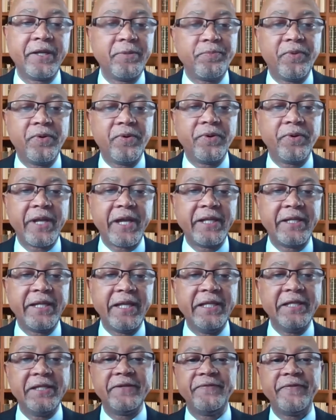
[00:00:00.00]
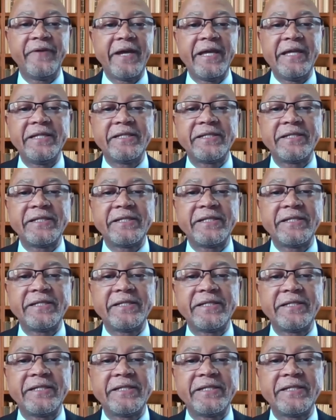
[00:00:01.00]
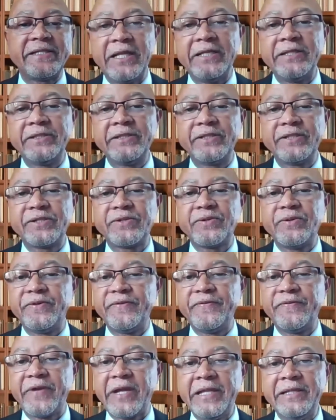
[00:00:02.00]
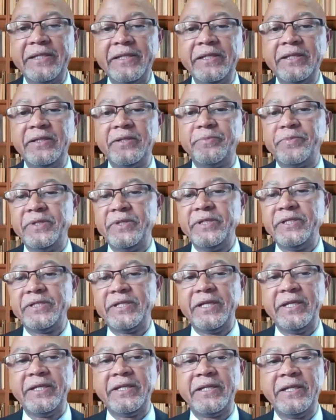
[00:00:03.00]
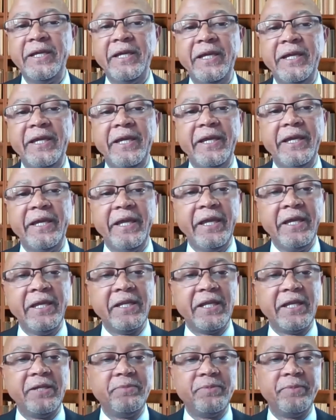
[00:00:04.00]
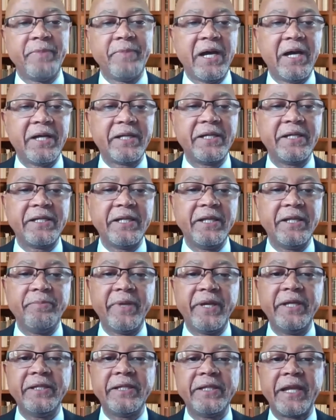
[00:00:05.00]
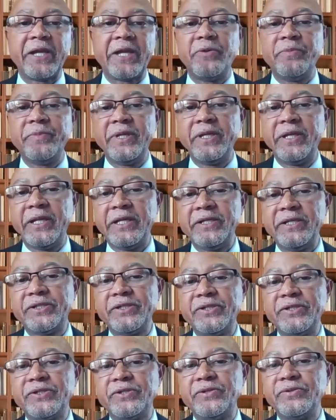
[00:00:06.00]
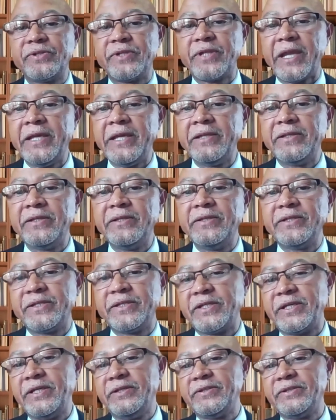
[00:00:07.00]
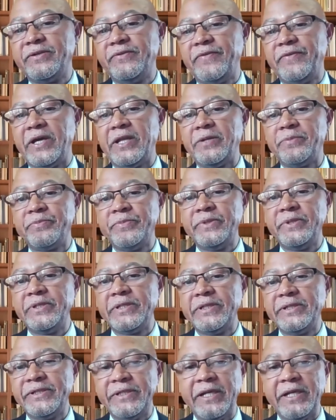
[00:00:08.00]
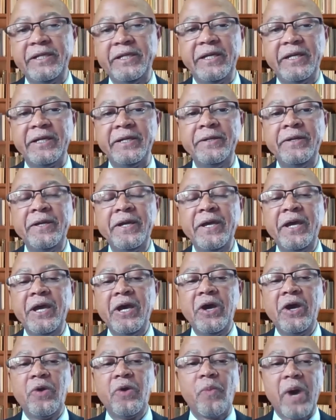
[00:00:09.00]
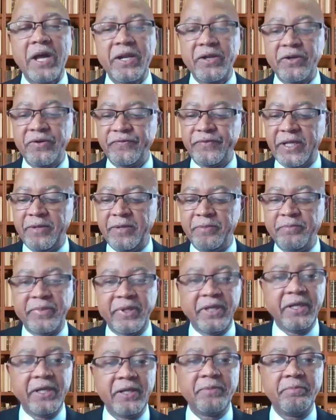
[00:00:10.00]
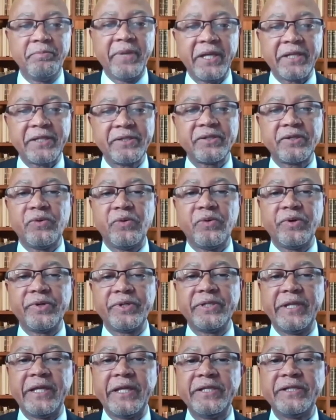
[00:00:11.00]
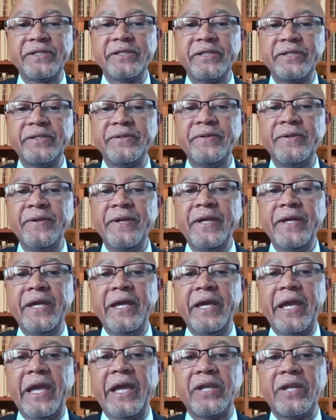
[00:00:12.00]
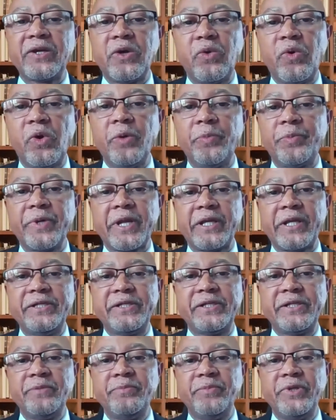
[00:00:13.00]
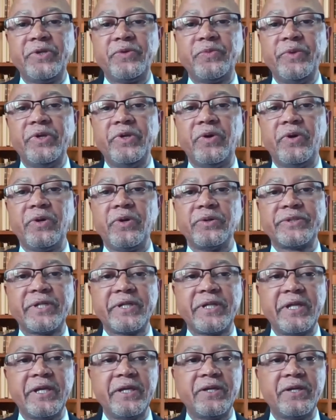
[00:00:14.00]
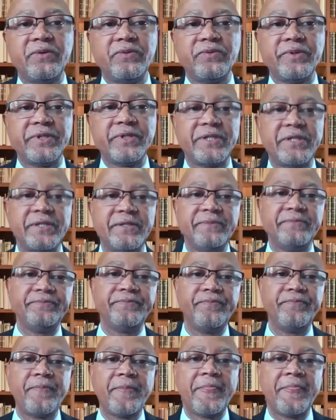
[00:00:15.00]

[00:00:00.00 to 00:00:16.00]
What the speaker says: The report identified some of the challenges confronting the PSET and labor market and made recommendations to strengthen the skills development agenda, one of them being better coordination and cooperation between all stakeholders.